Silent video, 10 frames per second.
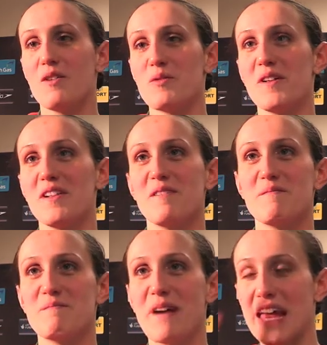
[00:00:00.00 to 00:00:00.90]
Well,
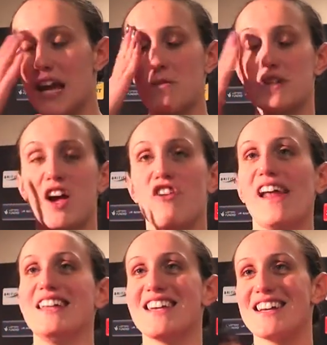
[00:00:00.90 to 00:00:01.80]
my heat was
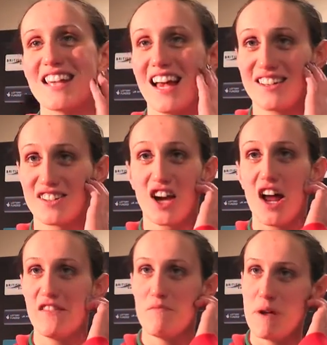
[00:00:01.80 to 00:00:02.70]
horrendous. I
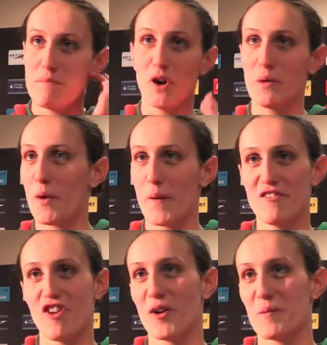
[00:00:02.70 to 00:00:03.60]
can't even pinpoint what
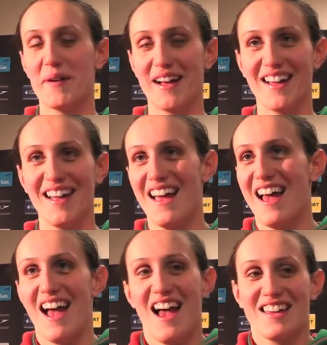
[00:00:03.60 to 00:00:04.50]
went wrong, but
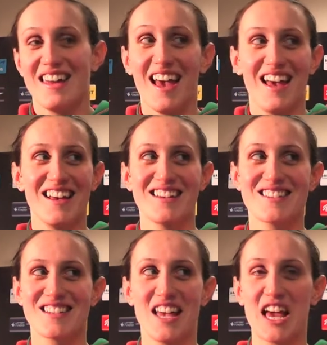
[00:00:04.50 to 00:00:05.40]
yeah,
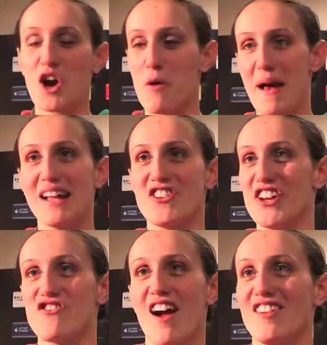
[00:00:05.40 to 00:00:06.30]
it got better
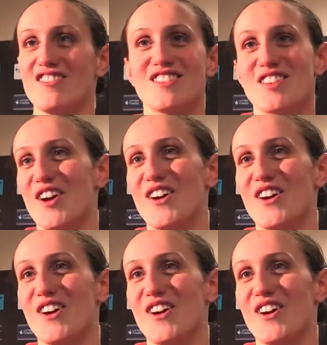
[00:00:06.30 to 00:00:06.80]
each round. So